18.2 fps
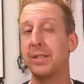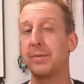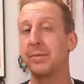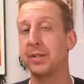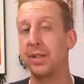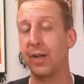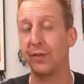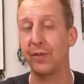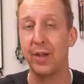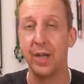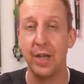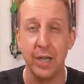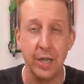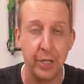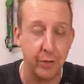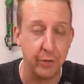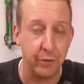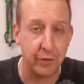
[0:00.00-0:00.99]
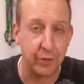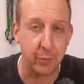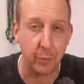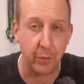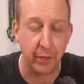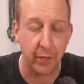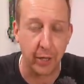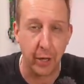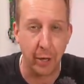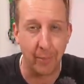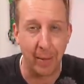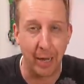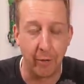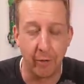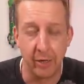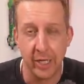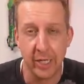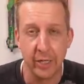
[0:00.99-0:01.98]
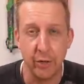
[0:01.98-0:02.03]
some stuff you just want to know about.